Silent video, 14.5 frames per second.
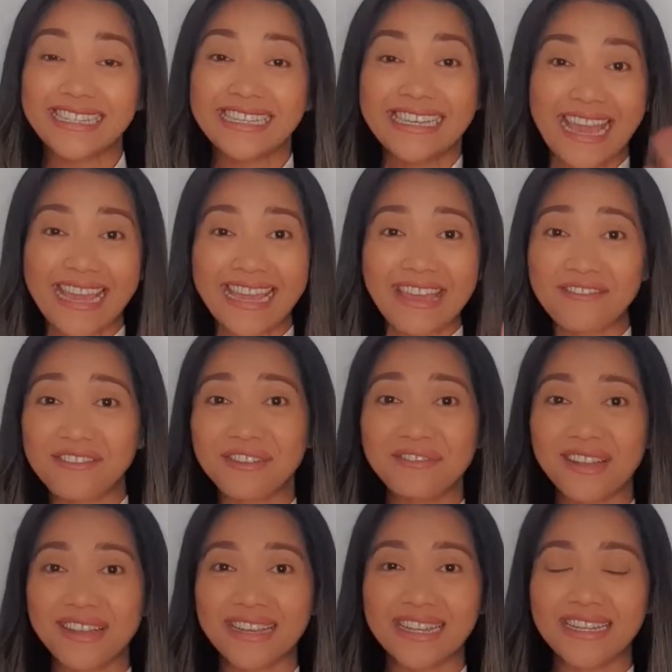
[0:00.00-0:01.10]
Hey
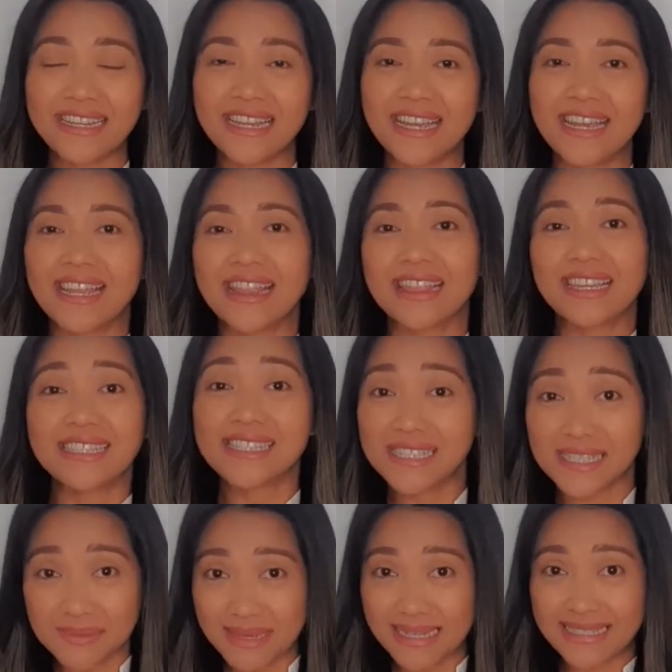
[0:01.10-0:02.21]
everyone! This
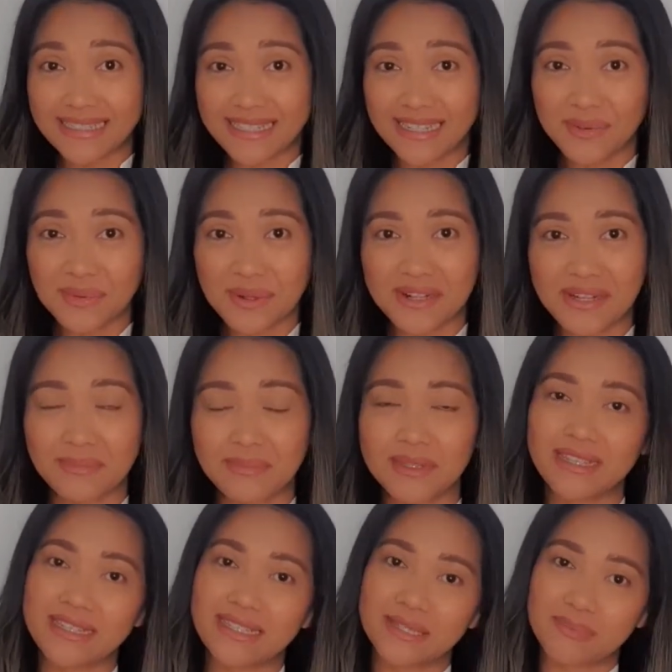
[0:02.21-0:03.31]
is Macy. Welcome to
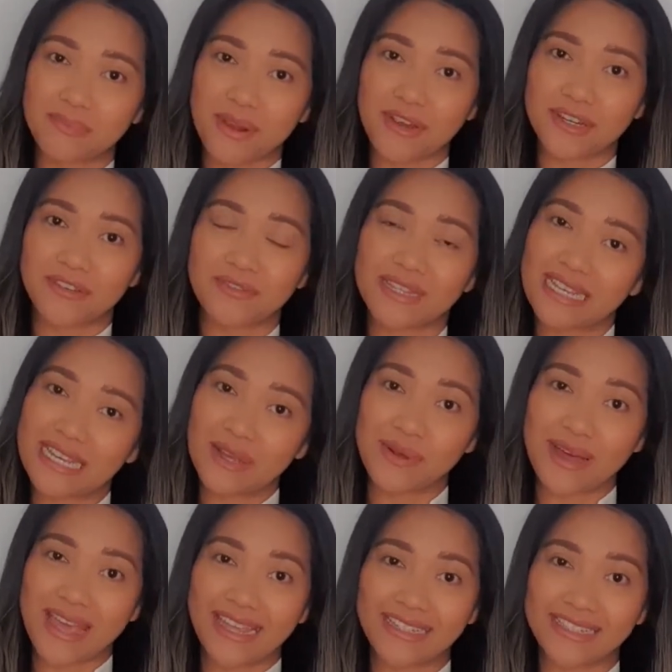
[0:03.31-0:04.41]
this part of the
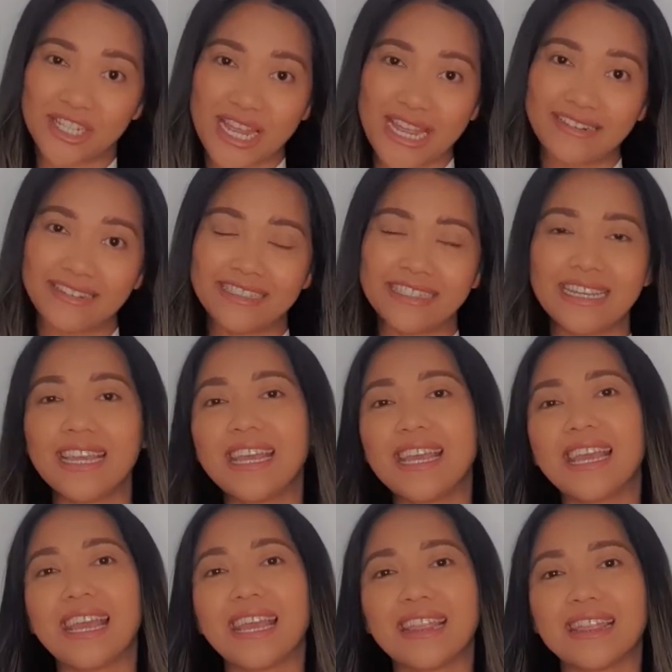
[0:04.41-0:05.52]
Lingwahe channel.
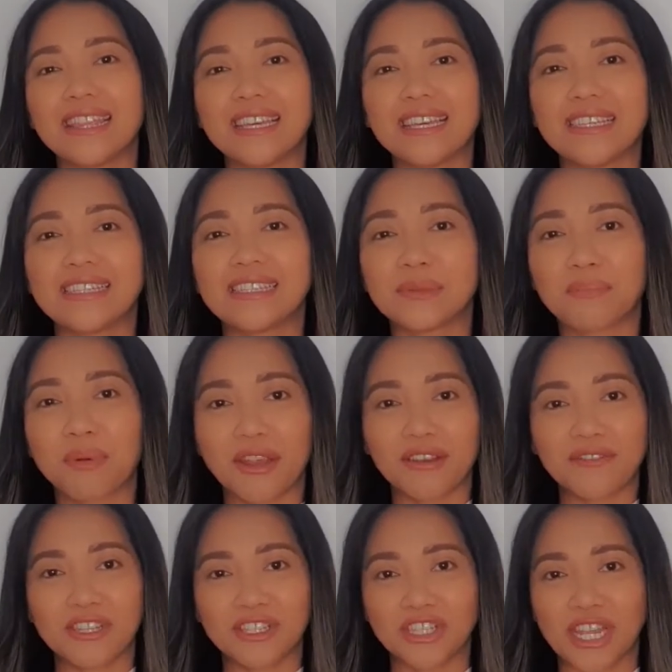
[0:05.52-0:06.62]
In this part of
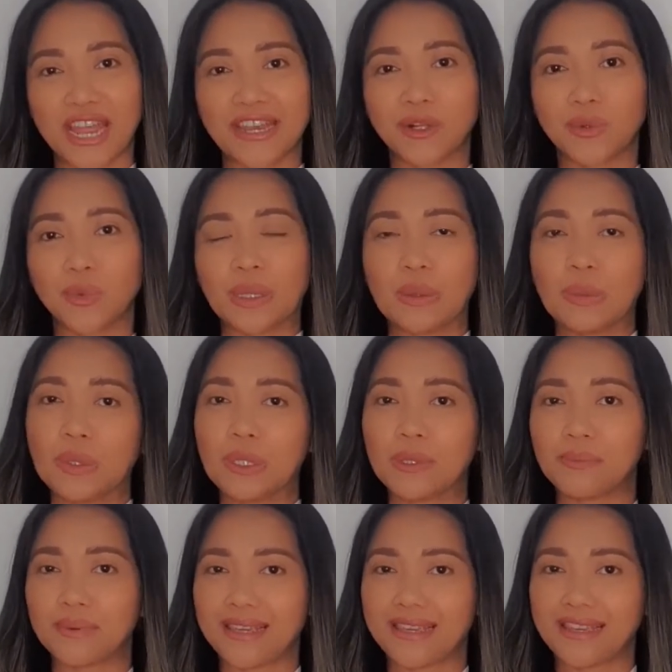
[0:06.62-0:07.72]
the channel, we will
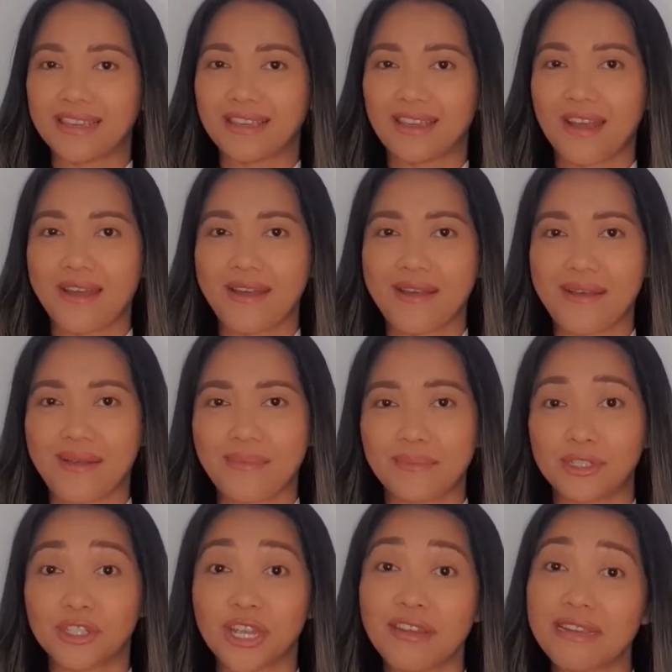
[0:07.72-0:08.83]
be
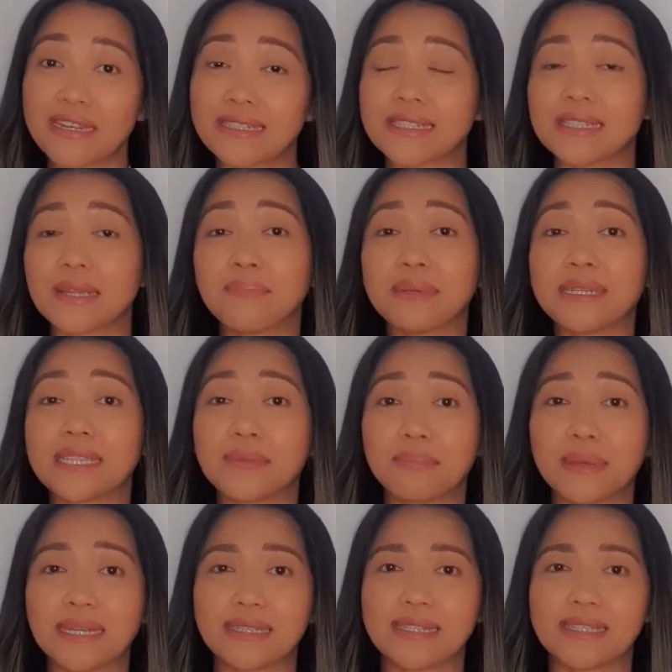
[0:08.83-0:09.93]
sharing some bits and
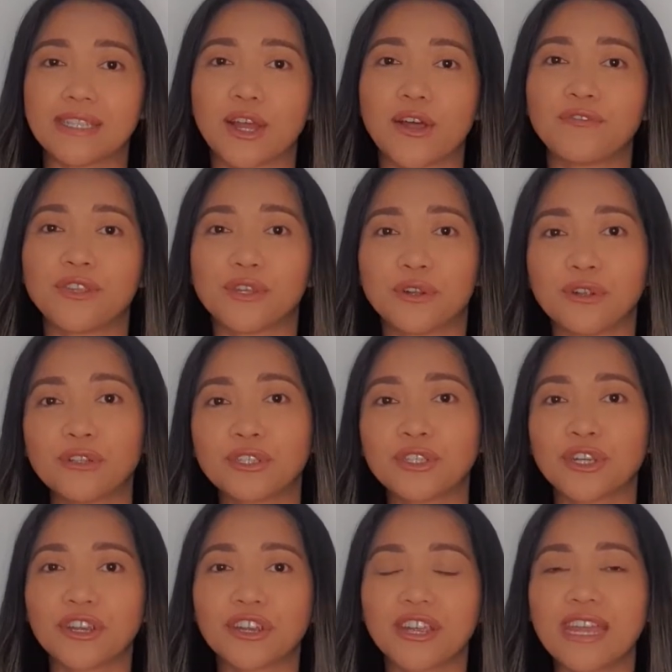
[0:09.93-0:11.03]
pieces of the
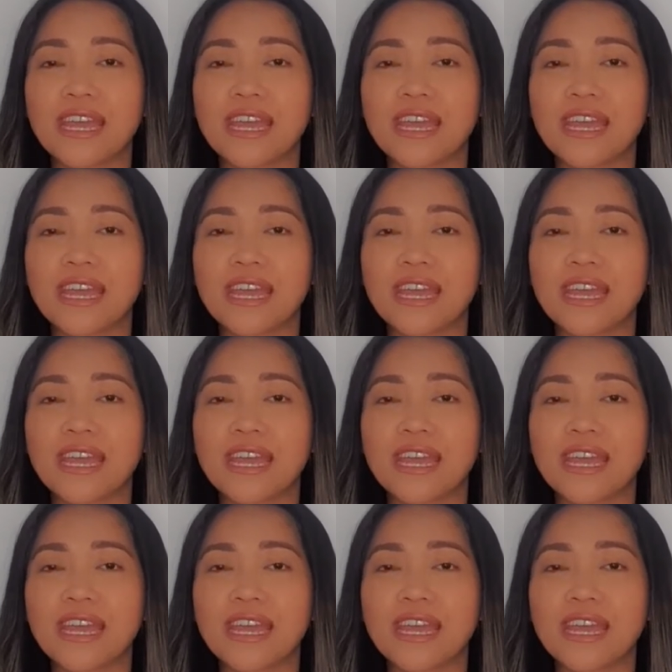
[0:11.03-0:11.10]
culture